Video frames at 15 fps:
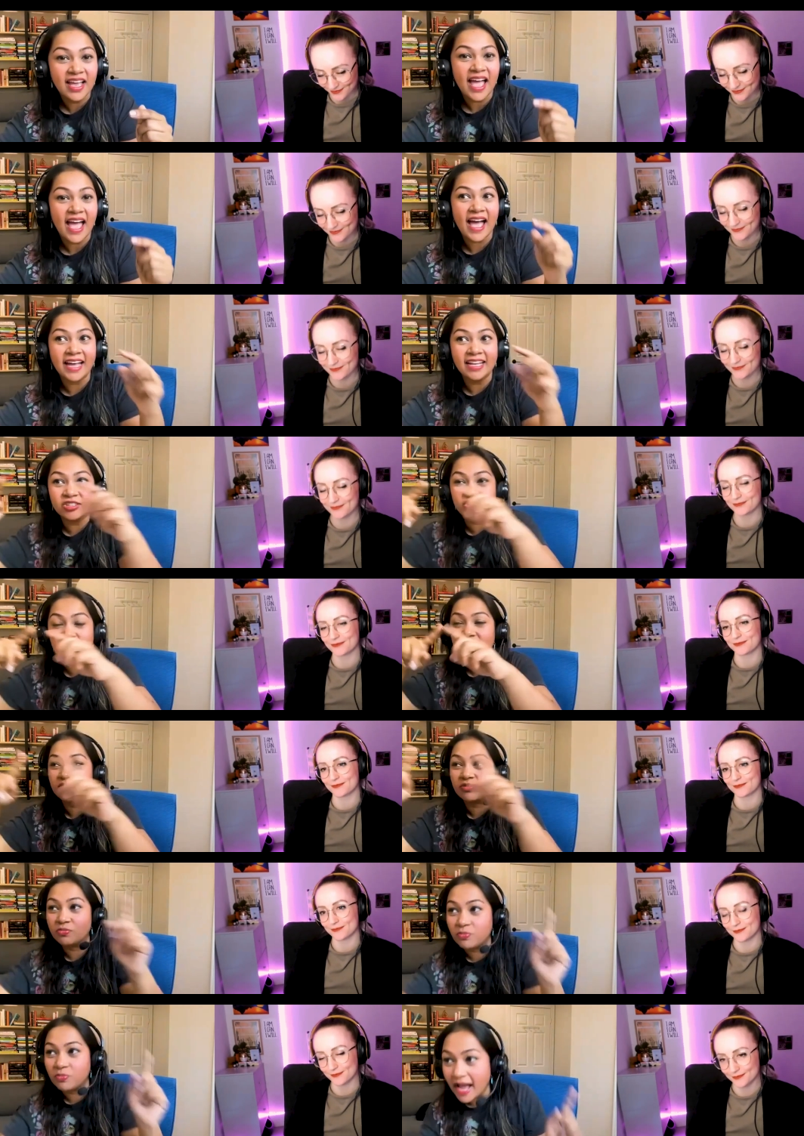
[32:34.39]
Speaker 1: and your
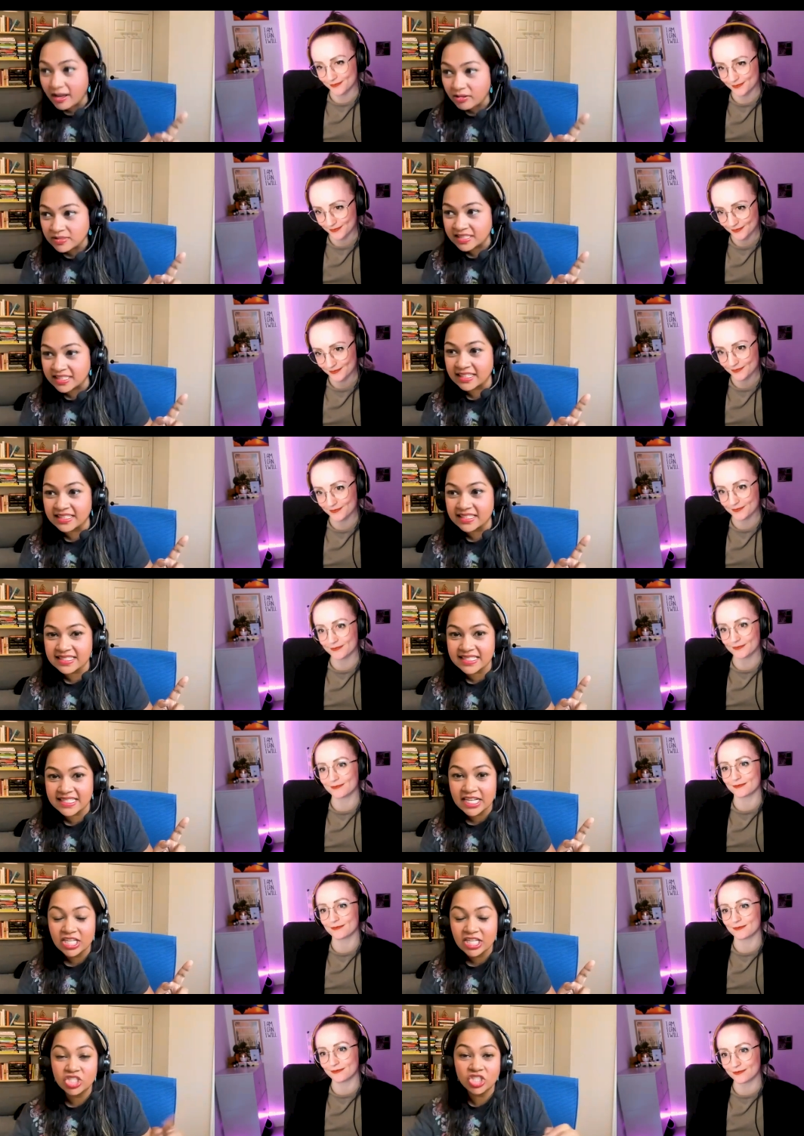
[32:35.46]
surroundings
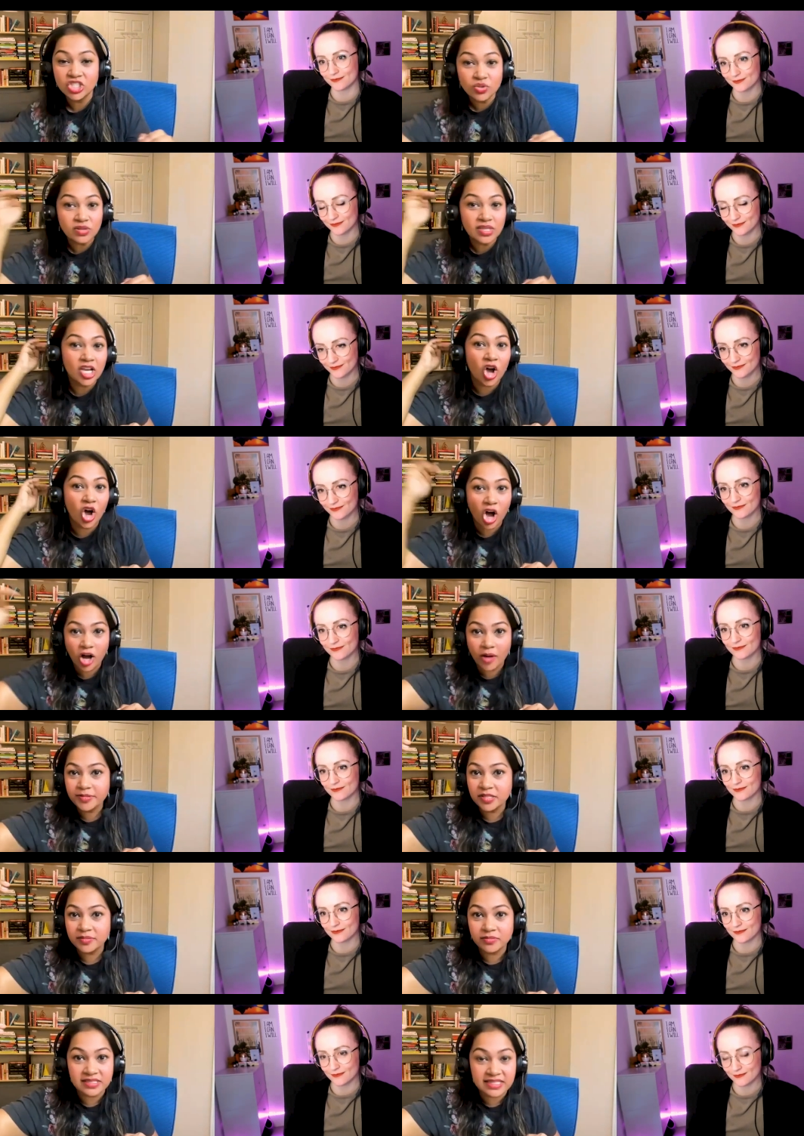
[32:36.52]
to the
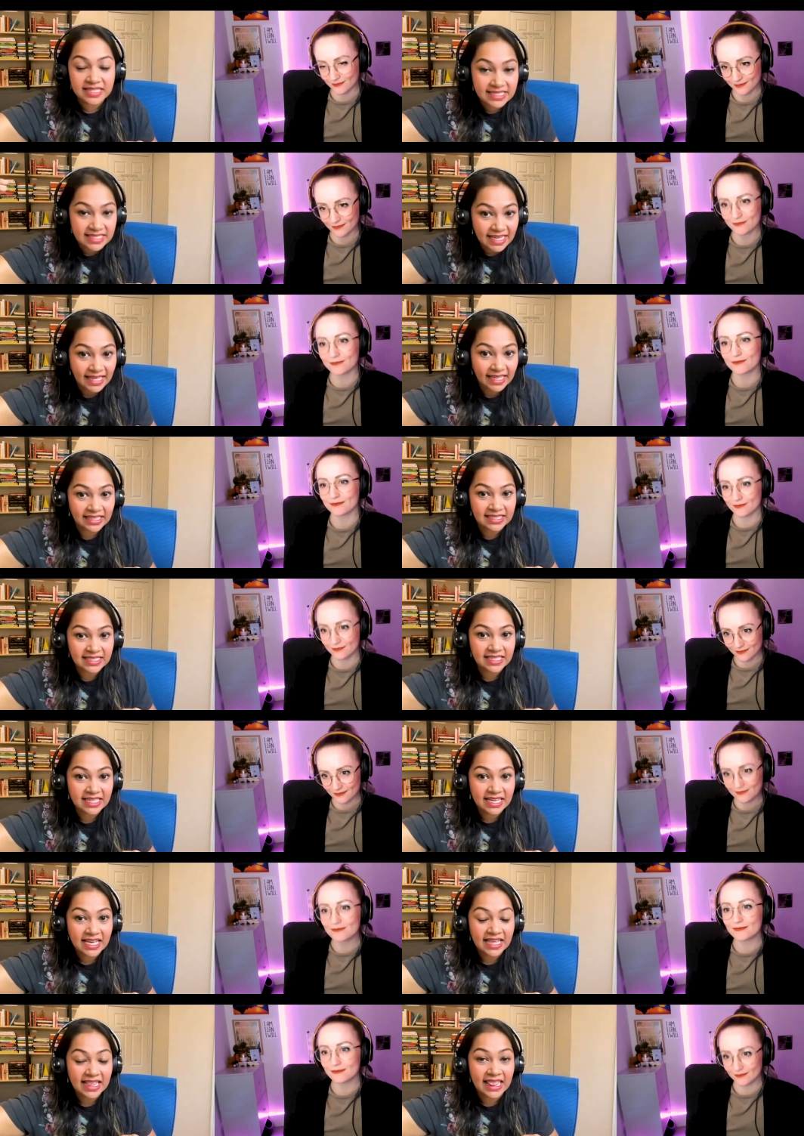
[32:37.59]
optimal state
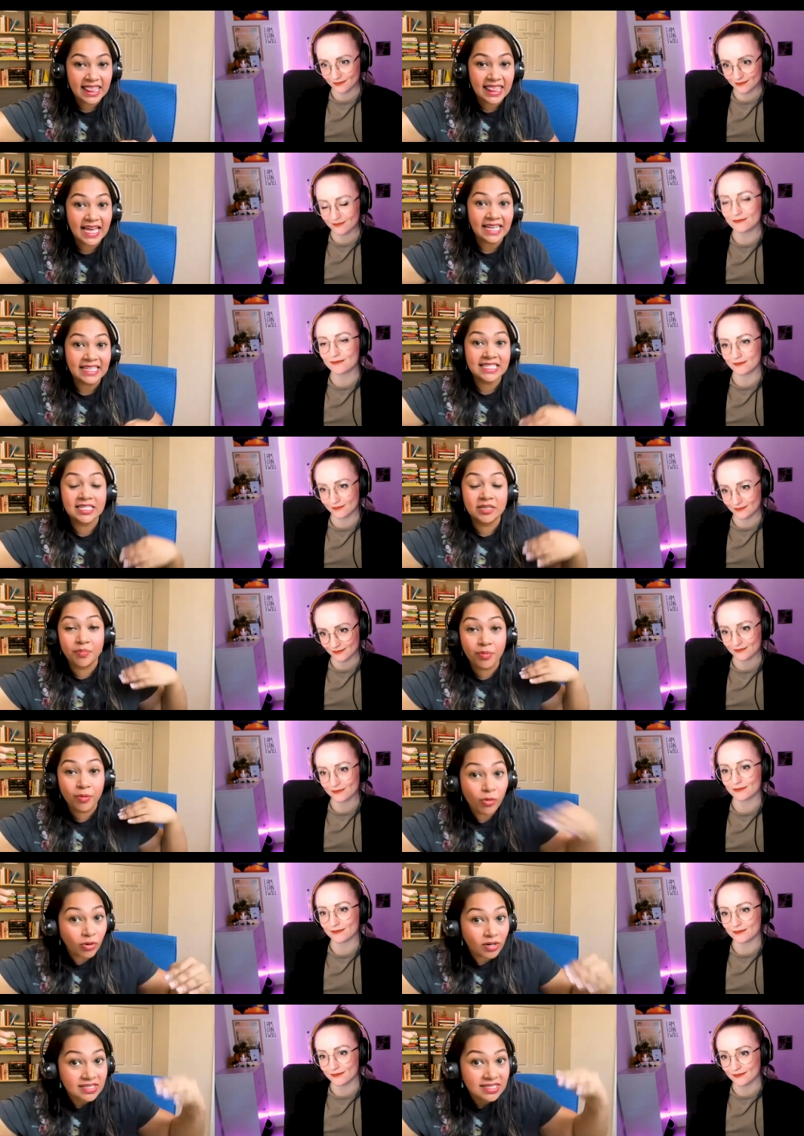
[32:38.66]
that
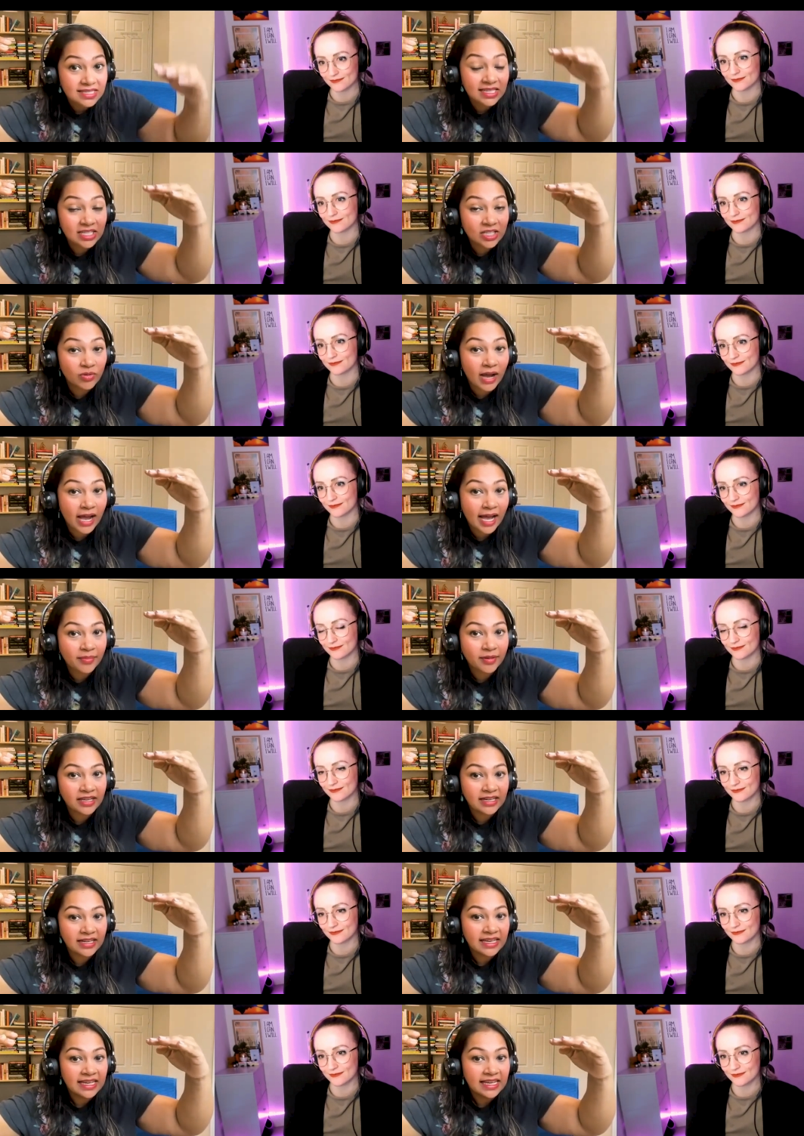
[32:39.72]
supports the new habit